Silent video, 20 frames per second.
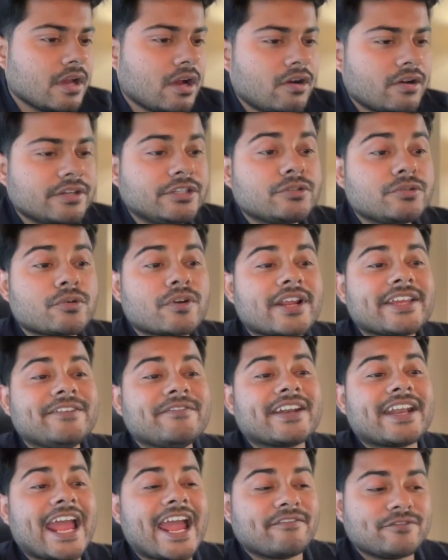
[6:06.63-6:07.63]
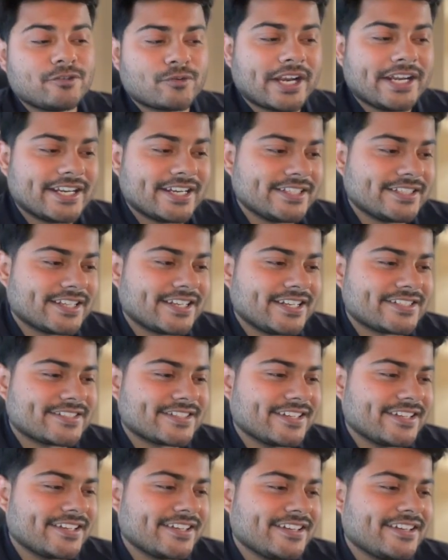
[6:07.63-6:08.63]
or you don't even have to write anything. Let's
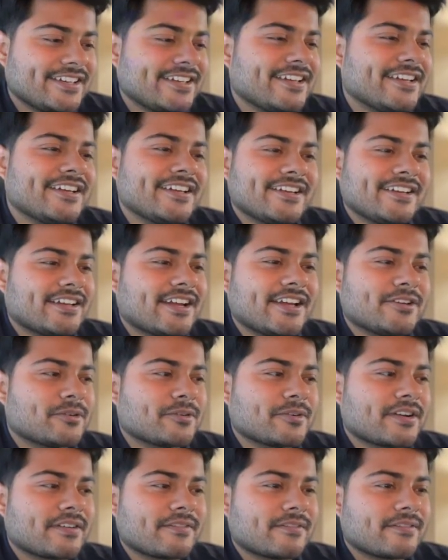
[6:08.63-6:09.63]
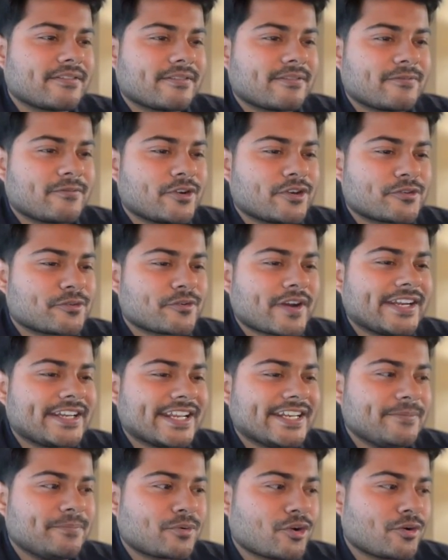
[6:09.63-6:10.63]
say I don't want to write
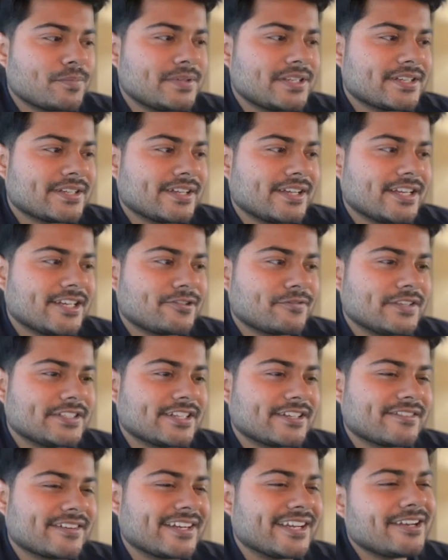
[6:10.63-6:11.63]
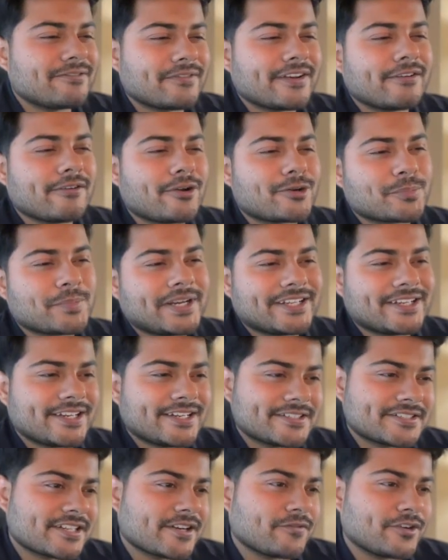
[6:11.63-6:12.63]
any prompt, and it will generate, it will automatically
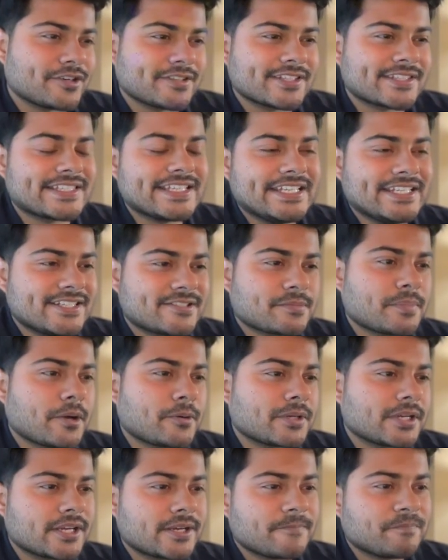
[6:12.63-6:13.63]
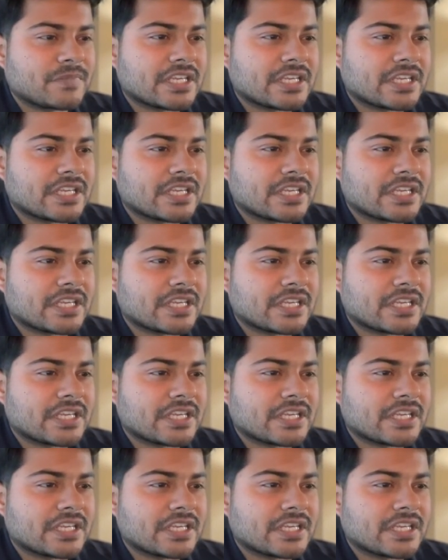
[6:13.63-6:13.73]
understand what the scene is about.